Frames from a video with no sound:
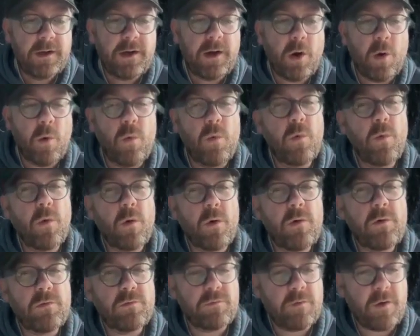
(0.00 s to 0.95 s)
"Oh,
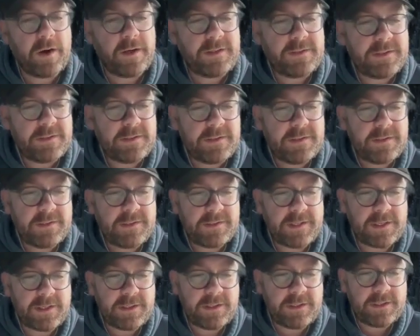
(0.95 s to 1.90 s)
all right,"
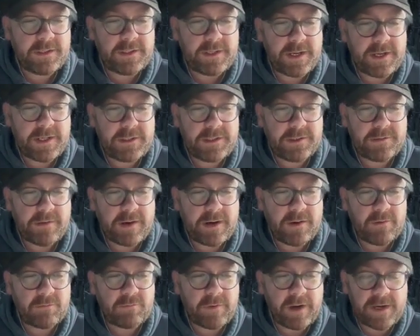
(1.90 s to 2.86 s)
said the good-natured
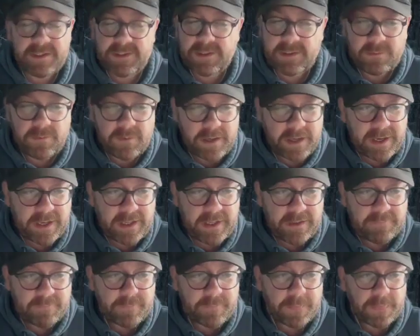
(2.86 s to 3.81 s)
Rat. "Rest
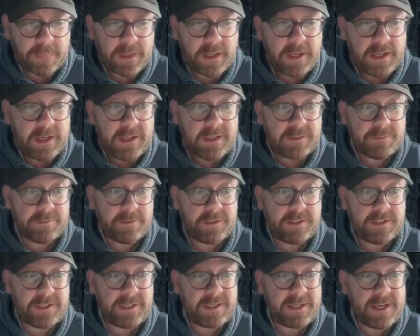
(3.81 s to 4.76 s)
away. It's
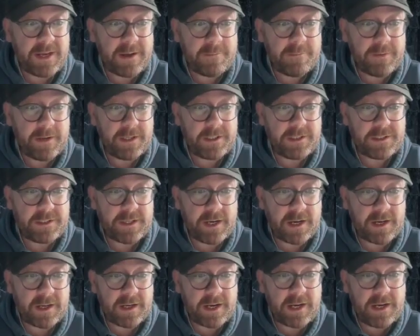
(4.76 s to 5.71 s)
pretty near pitch
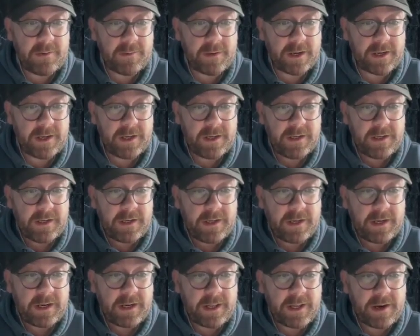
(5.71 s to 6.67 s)
dark anyway,
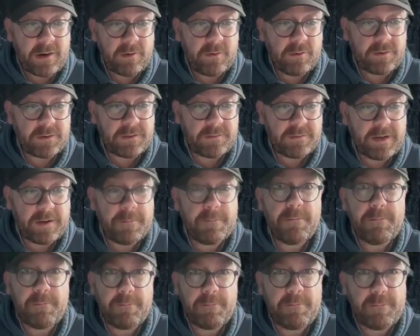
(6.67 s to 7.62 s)
and there ought to be a
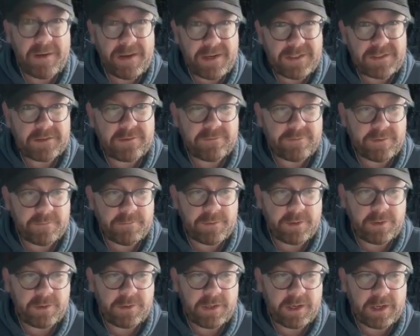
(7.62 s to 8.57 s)
bit of a
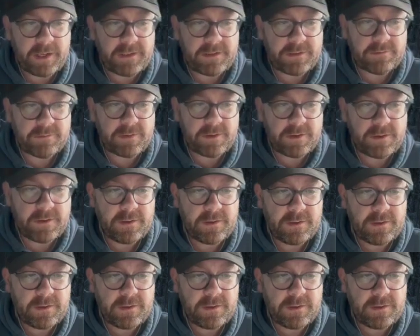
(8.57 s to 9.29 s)
moon later on."